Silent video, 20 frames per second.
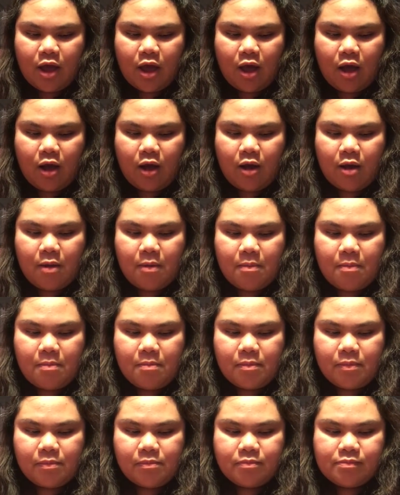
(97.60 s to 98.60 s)

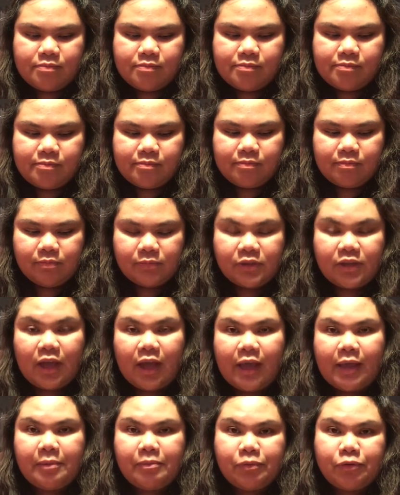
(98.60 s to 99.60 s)

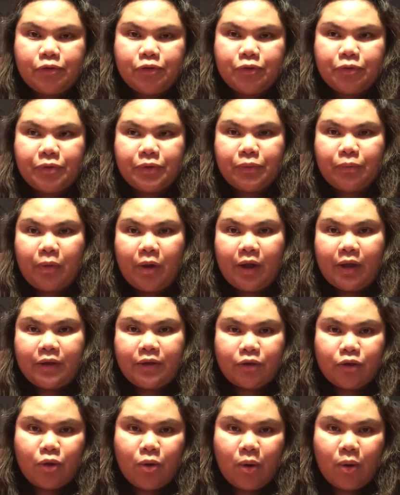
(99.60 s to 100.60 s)
time to
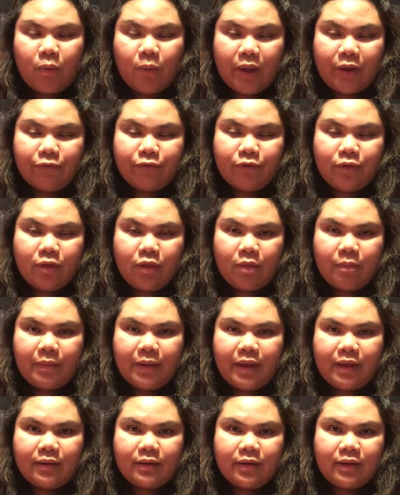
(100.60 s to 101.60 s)
unwind, go away for a little
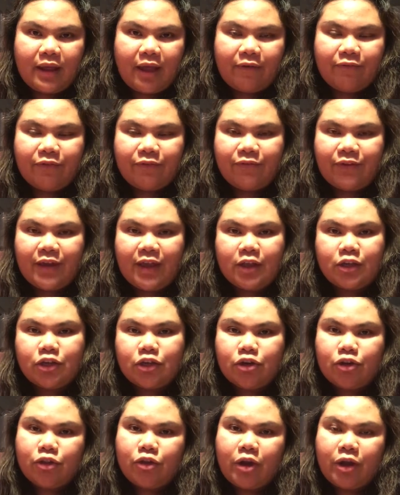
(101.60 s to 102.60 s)
bit and have a
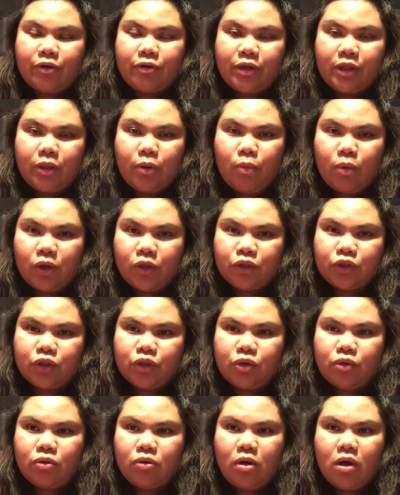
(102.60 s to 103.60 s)
vacation, although I really want
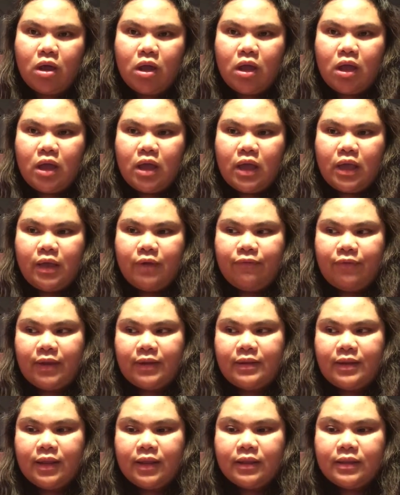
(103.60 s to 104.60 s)
to. If I
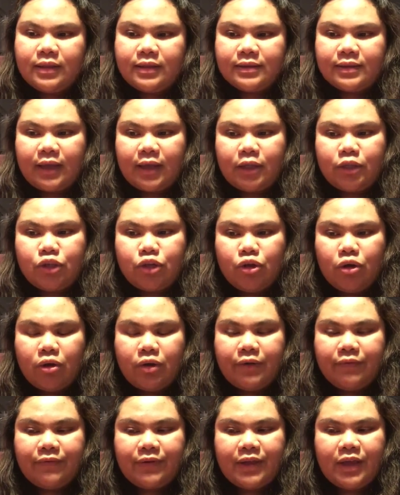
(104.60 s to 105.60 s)
did decide to go
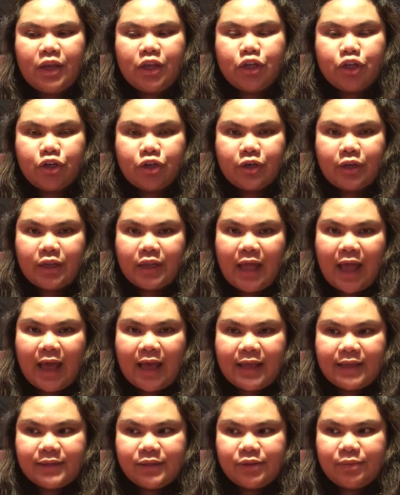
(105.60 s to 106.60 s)
on a vacation, it
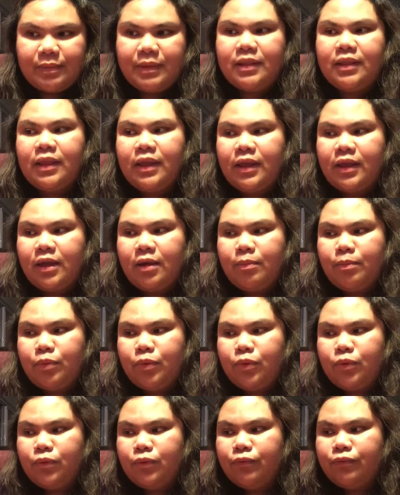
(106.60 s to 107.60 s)
has to be like
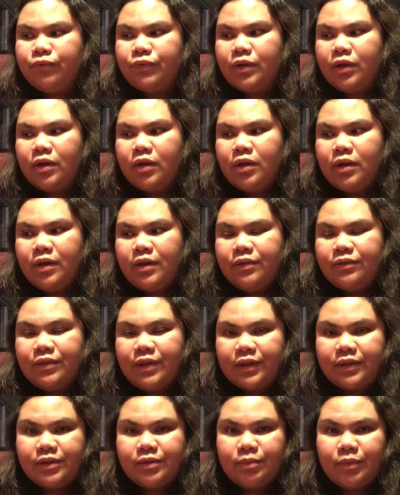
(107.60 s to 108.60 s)
approved
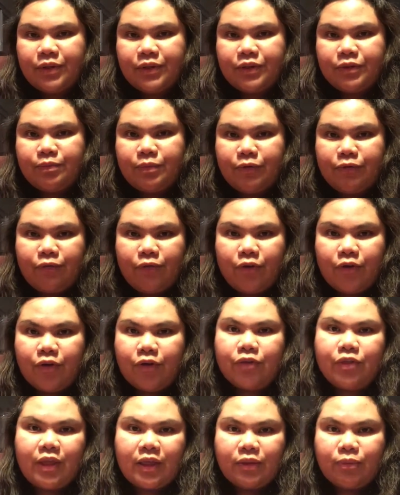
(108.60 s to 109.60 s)
6 months
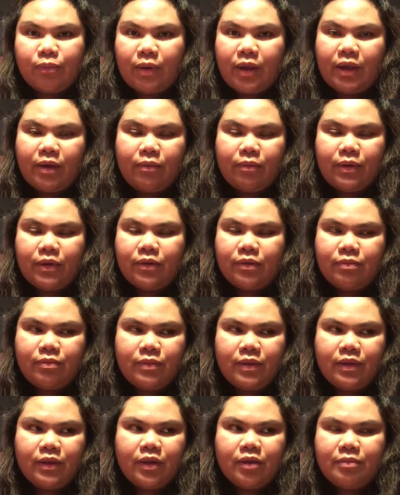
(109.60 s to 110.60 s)
before, that way
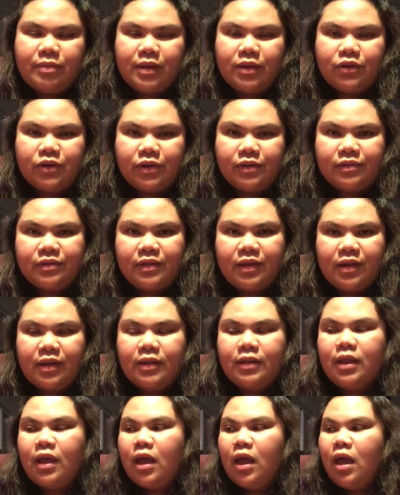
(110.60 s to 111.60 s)
it could be
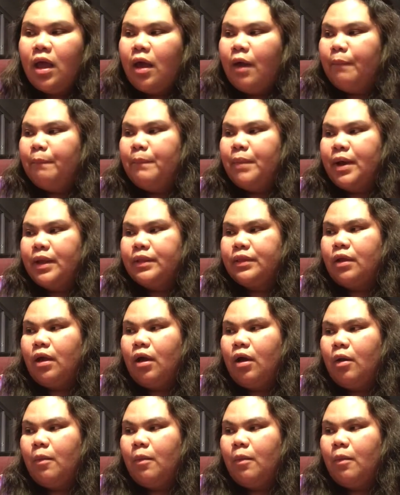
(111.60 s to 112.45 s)
adjusted. But